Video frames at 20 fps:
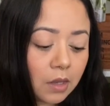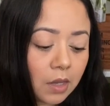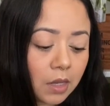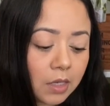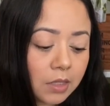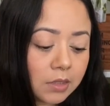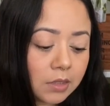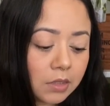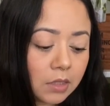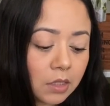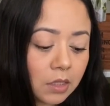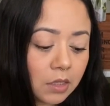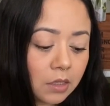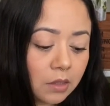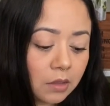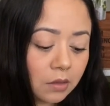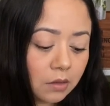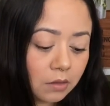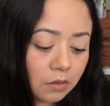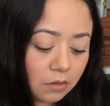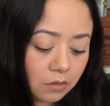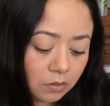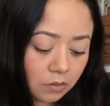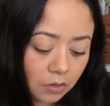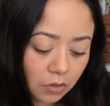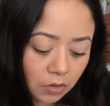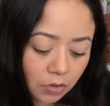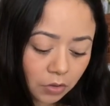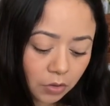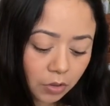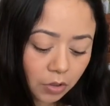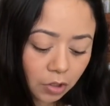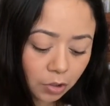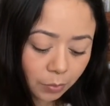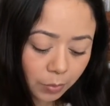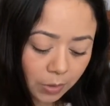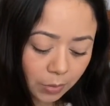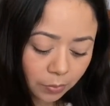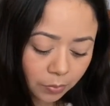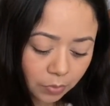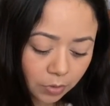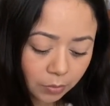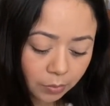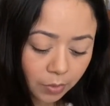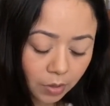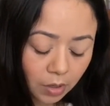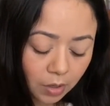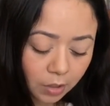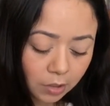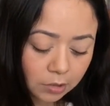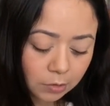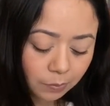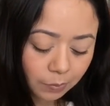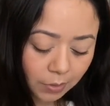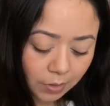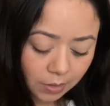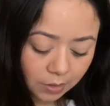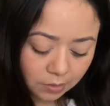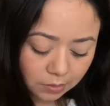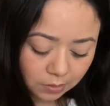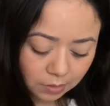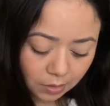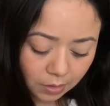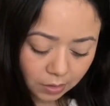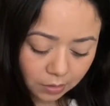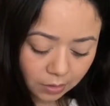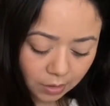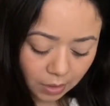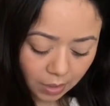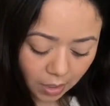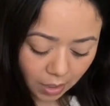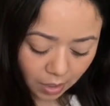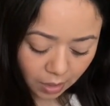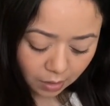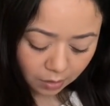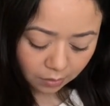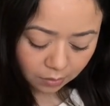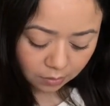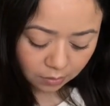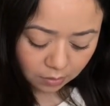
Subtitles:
seen, you know, other people unbox, plus like they had